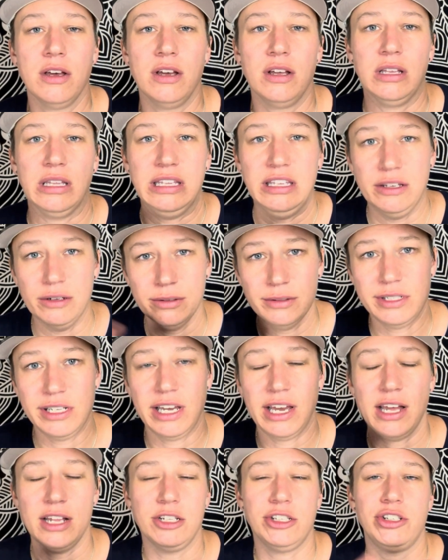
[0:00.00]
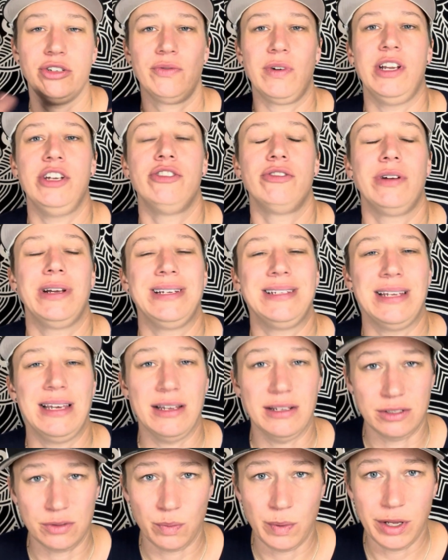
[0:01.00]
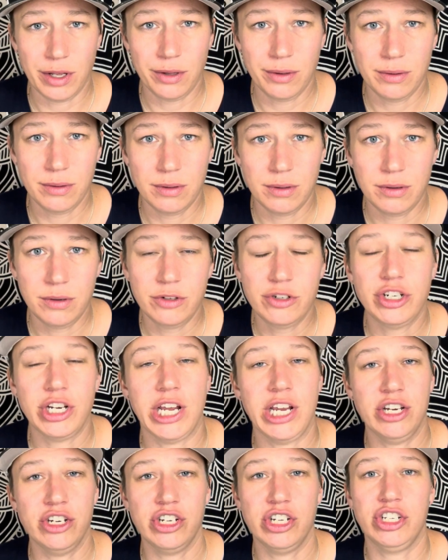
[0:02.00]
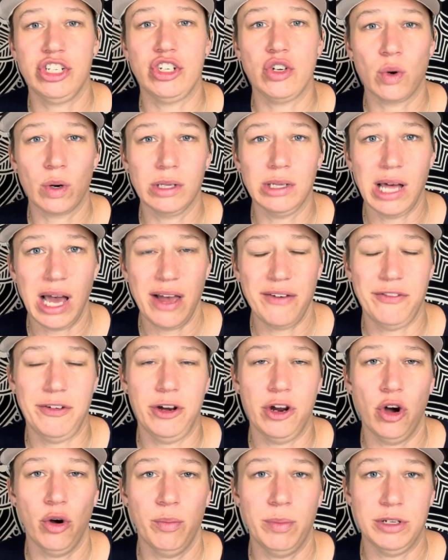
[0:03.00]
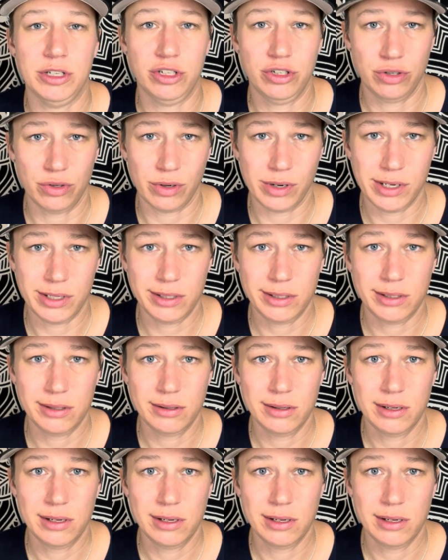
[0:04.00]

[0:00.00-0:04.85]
Yielding and surrendering to his will changes your life and opens doors.